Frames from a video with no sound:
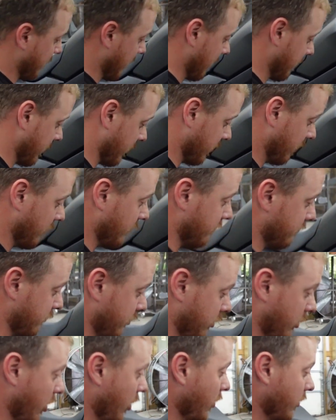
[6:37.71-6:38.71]
people, you
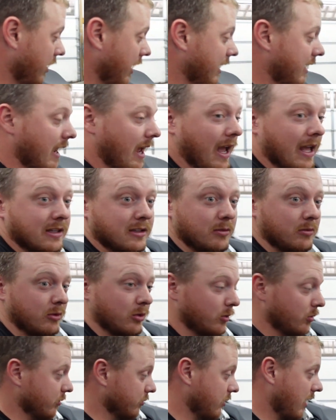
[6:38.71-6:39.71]
do need to add some
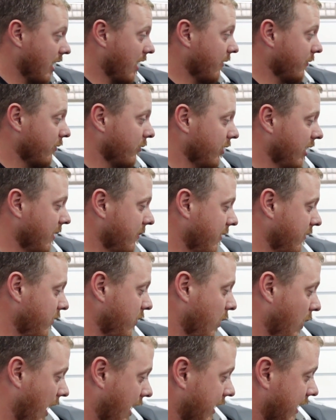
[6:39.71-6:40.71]
tools right off the rip. If
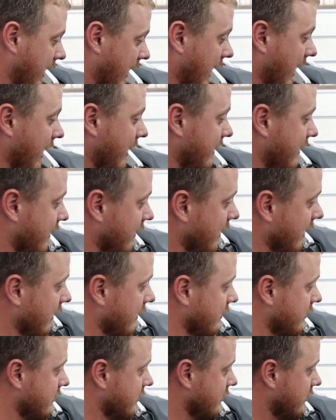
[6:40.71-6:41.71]
you had to get to
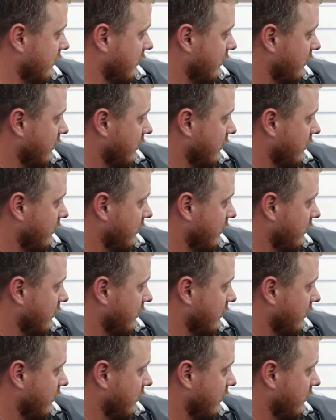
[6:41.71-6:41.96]
this,